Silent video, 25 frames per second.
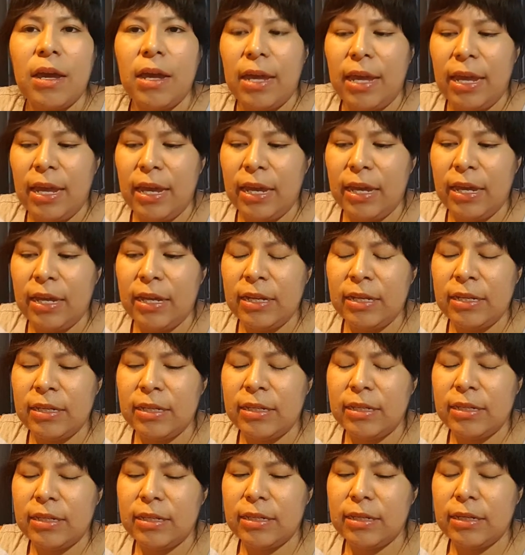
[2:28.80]

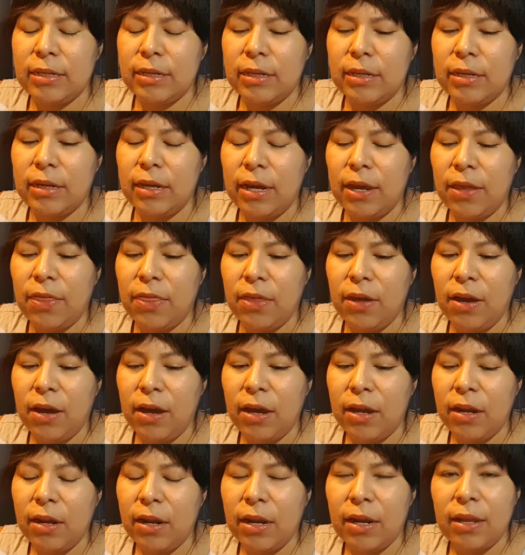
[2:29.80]
and I
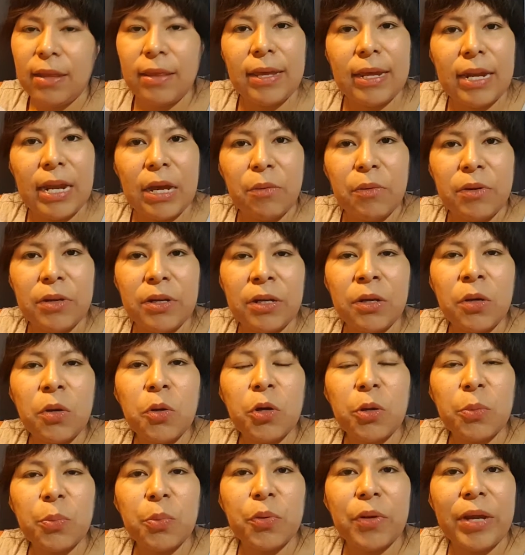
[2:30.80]
thought that I would
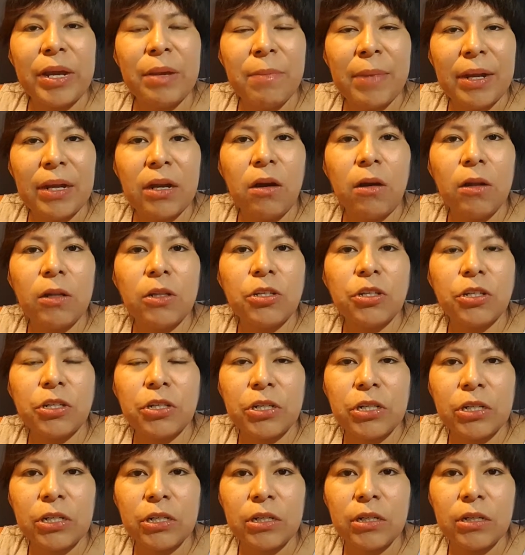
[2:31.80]
incorporate my
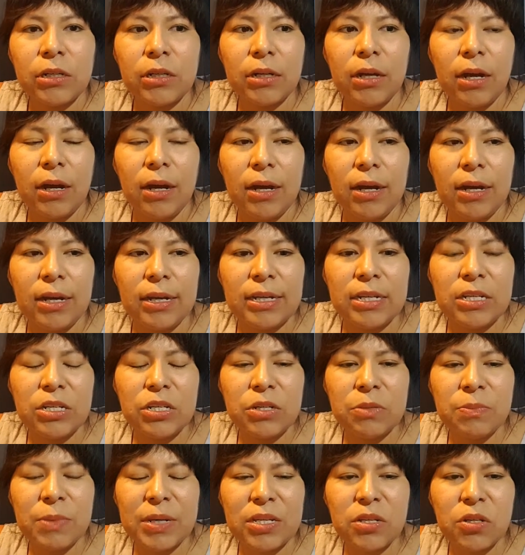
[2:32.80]
culture uh,
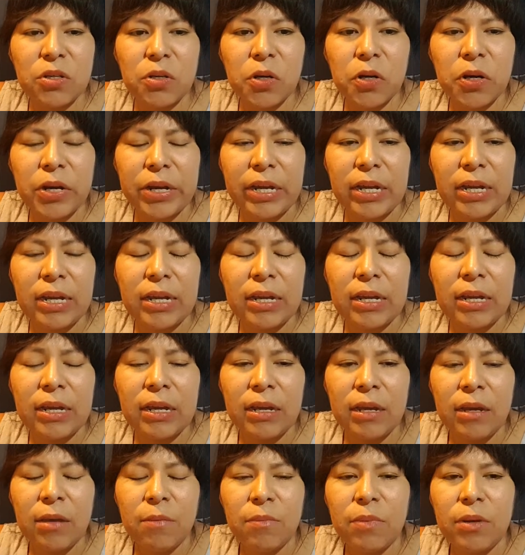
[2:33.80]
into my story,
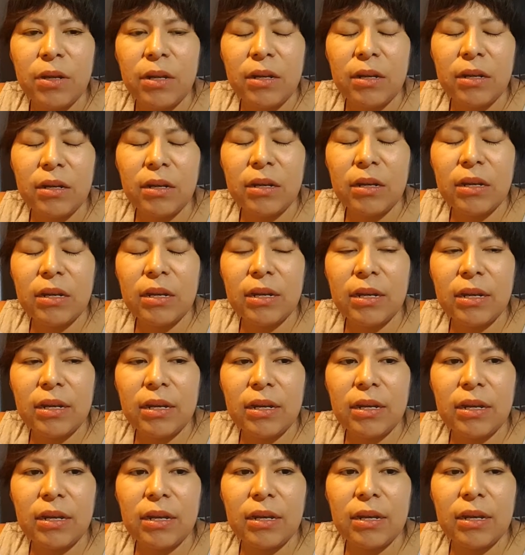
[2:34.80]
but
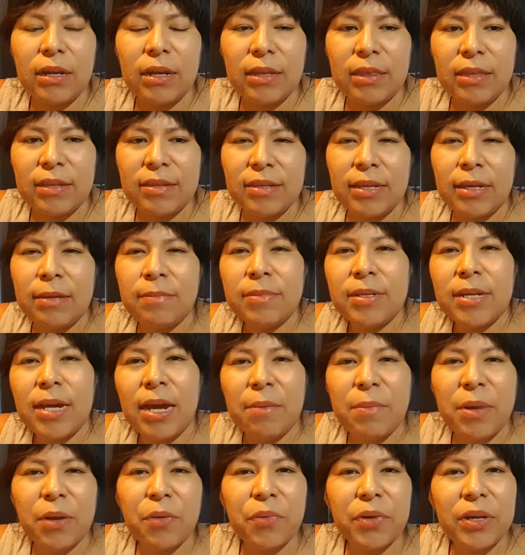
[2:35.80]
at the same
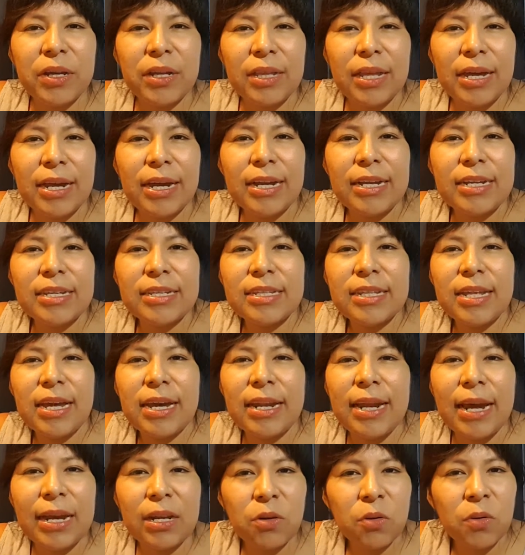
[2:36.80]
time, I realized
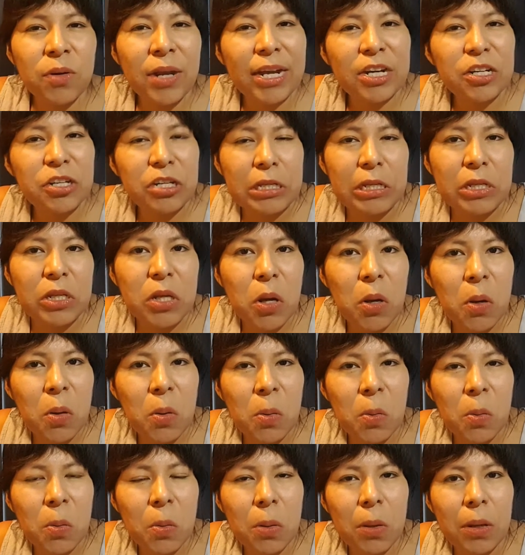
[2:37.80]
that I don't actually
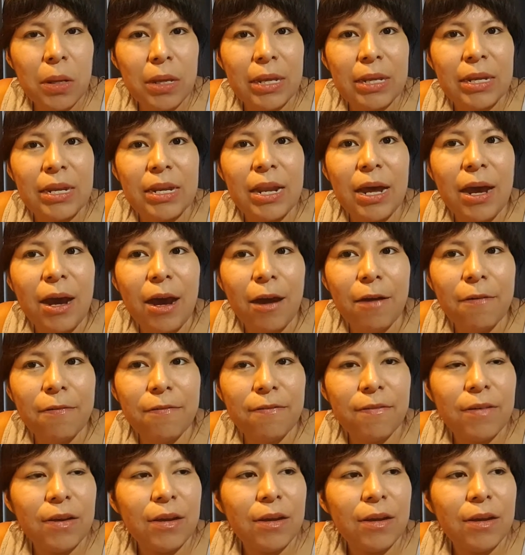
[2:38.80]
know enough.